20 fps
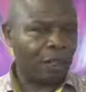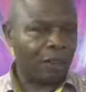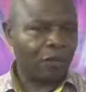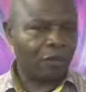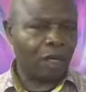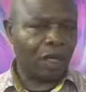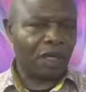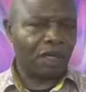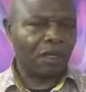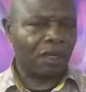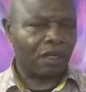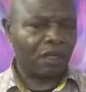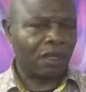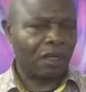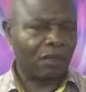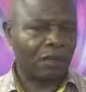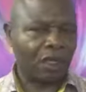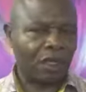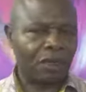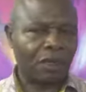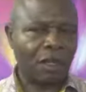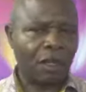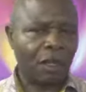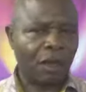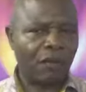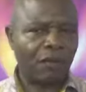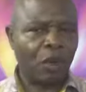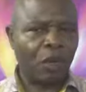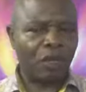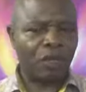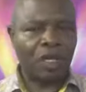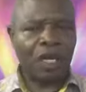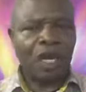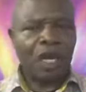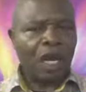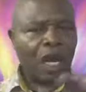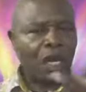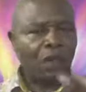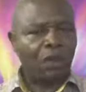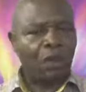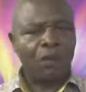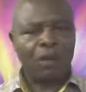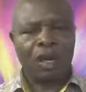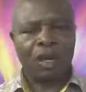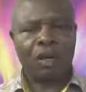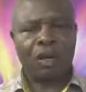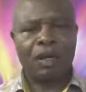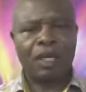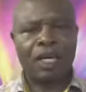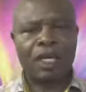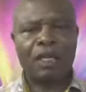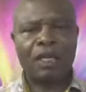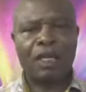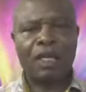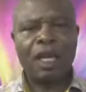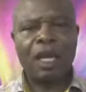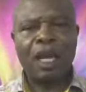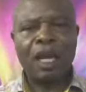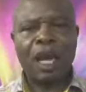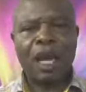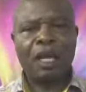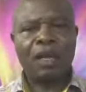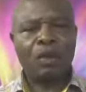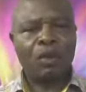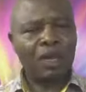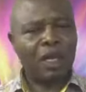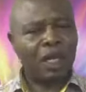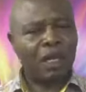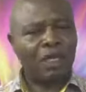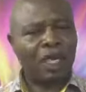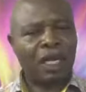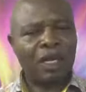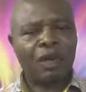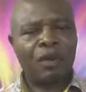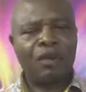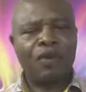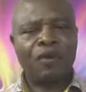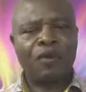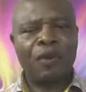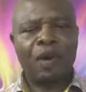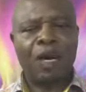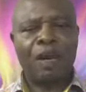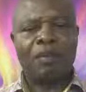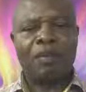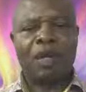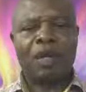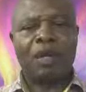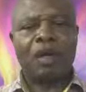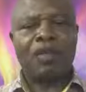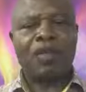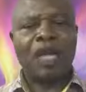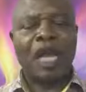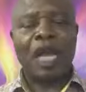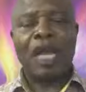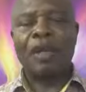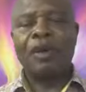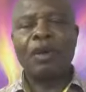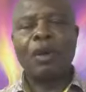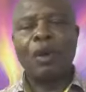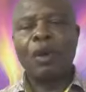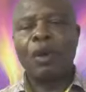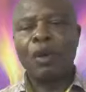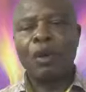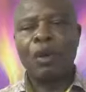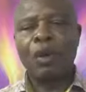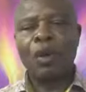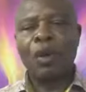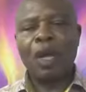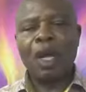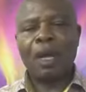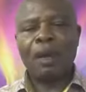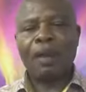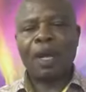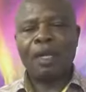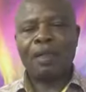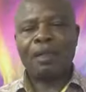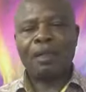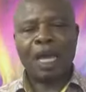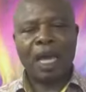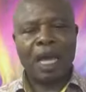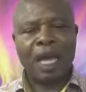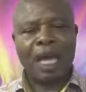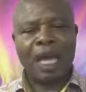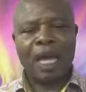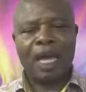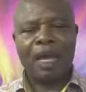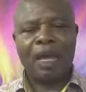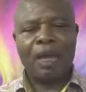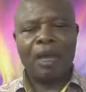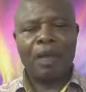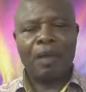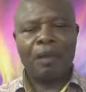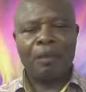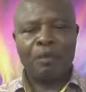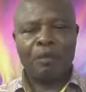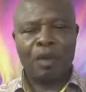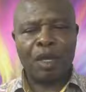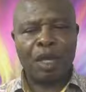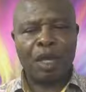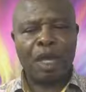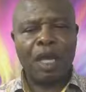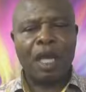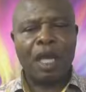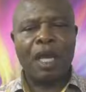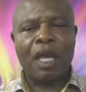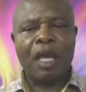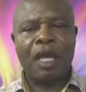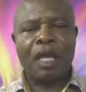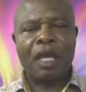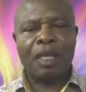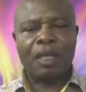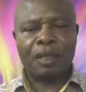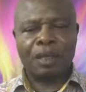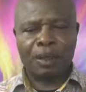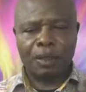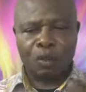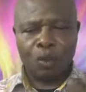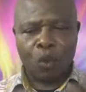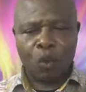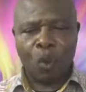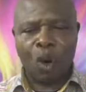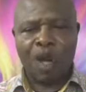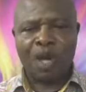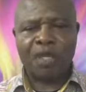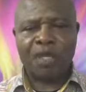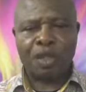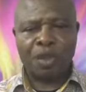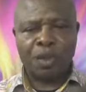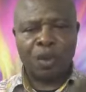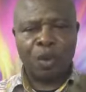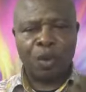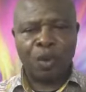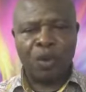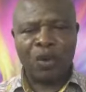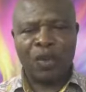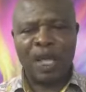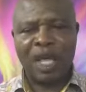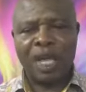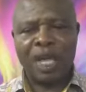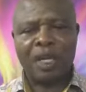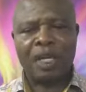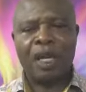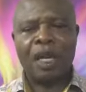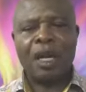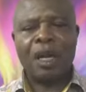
brothers and sisters, the loved ones. I know you are connecting. I don't want to take you far because I know that time is what you need